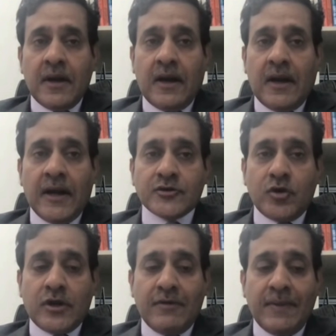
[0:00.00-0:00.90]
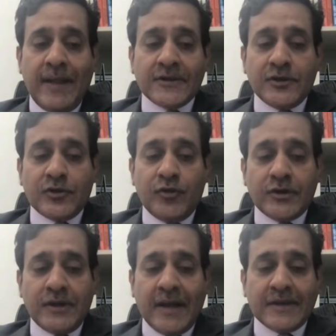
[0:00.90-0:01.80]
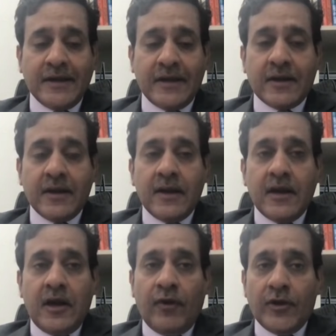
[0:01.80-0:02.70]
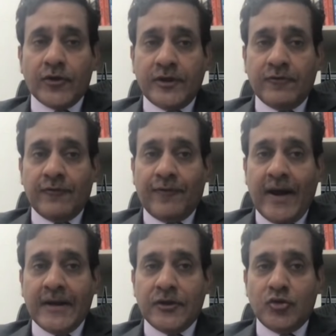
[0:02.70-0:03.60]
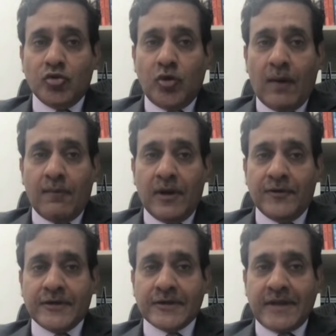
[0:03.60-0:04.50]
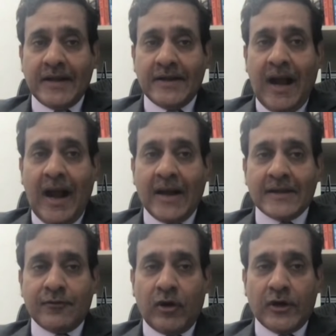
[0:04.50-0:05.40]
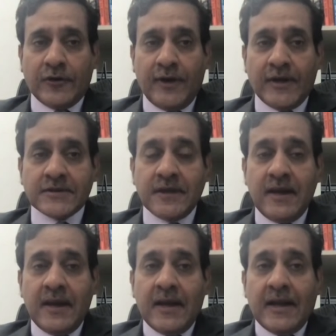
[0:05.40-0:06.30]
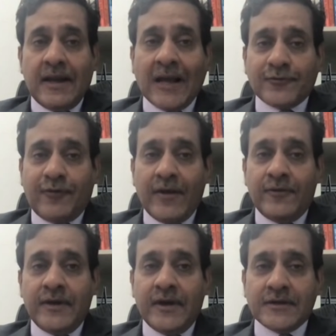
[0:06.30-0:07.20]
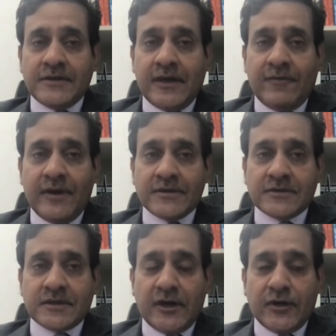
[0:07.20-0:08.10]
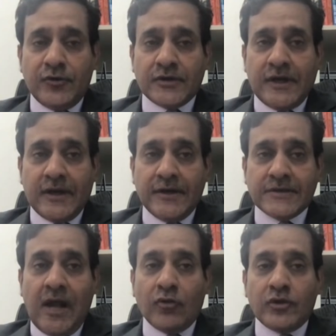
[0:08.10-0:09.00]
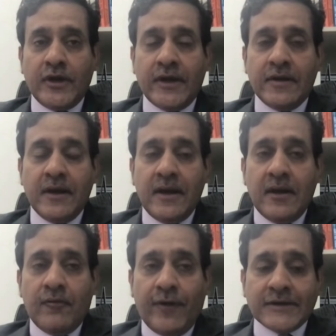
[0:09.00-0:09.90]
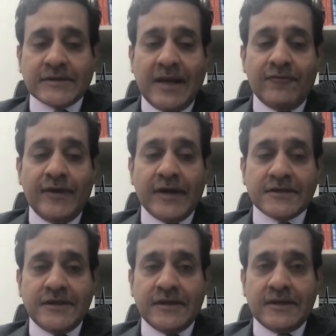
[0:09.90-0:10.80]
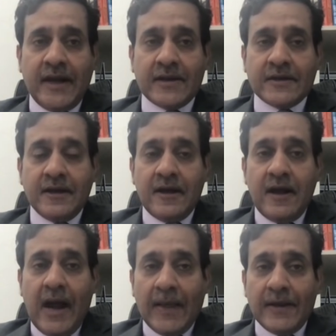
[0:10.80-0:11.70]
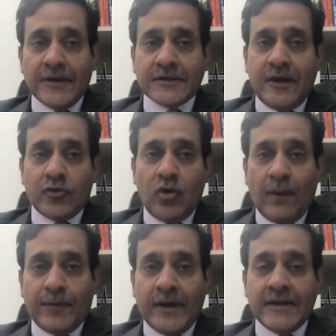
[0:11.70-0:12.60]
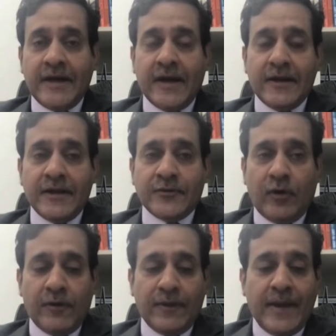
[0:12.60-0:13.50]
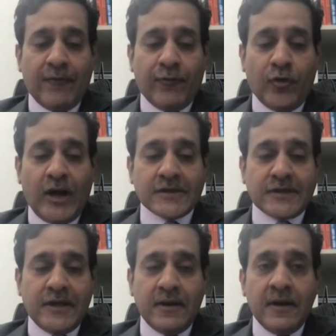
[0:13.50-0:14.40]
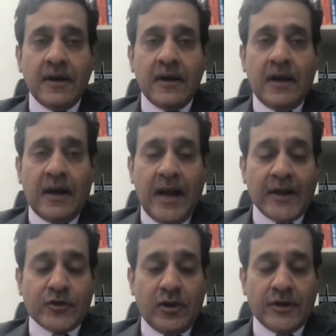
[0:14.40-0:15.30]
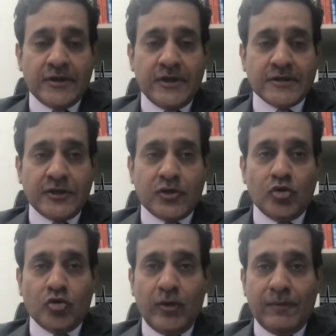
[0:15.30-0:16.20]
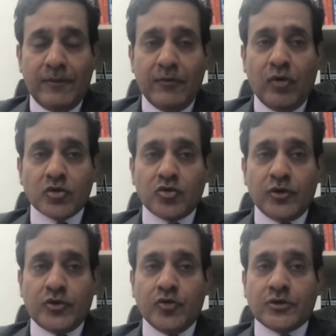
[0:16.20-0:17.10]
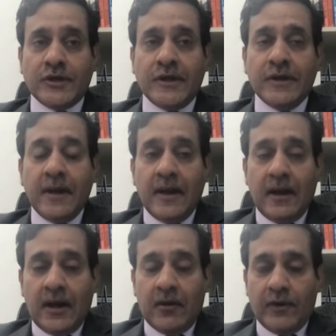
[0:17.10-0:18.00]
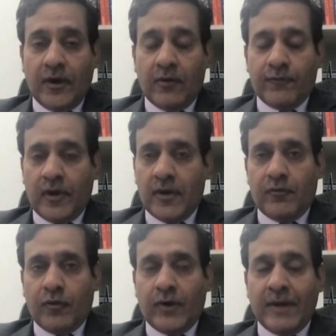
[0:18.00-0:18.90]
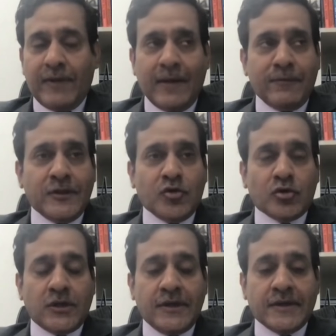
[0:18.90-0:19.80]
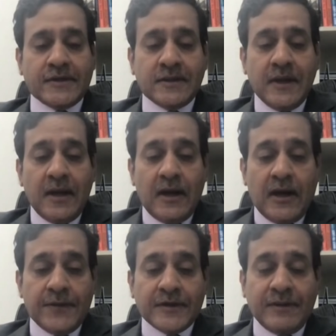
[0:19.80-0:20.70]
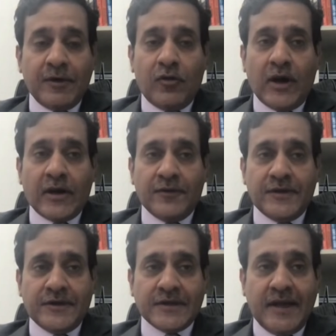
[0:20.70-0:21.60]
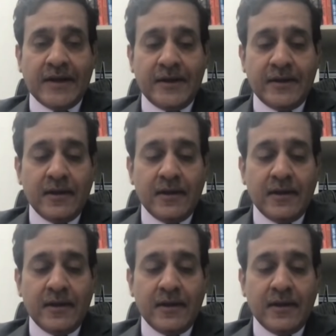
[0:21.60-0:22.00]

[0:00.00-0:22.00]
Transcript: So given that situation, I think a valuation will find a new normal, which is slightly higher than what it was. Last 5 years, there was continuous earnings downgrade. First time we are seeing that analysts have to upgrade their earnings, whatever they are forecasting, actual results in Q2 and maybe more so in Q3. What I mean Q3 is December quarter, which has just ended.